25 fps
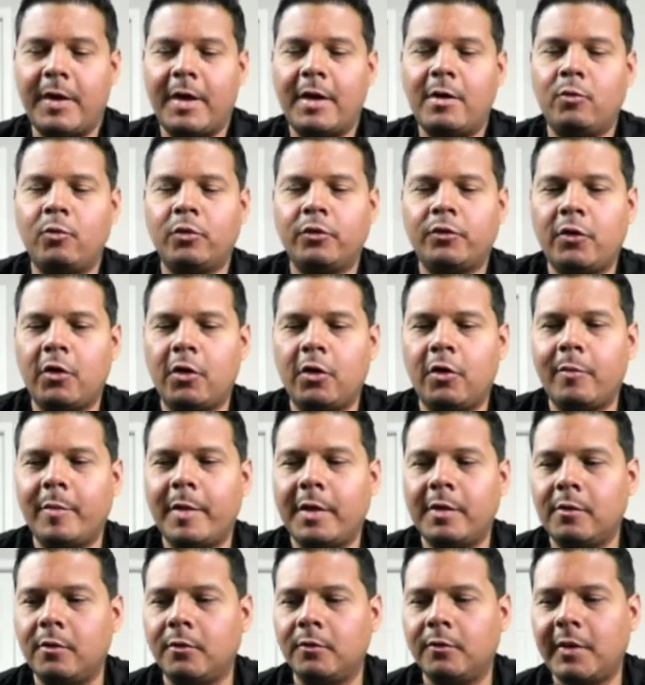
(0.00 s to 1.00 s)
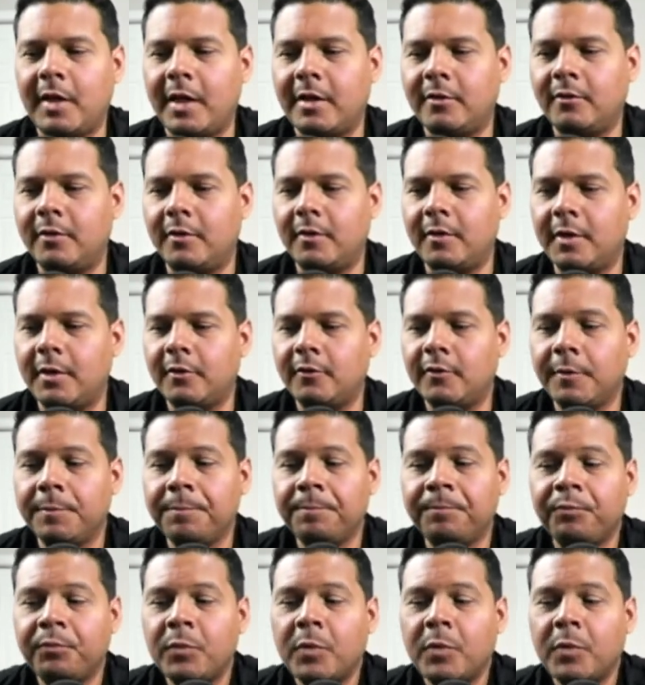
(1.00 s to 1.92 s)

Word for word: right? And we'll talk about those kinds of things.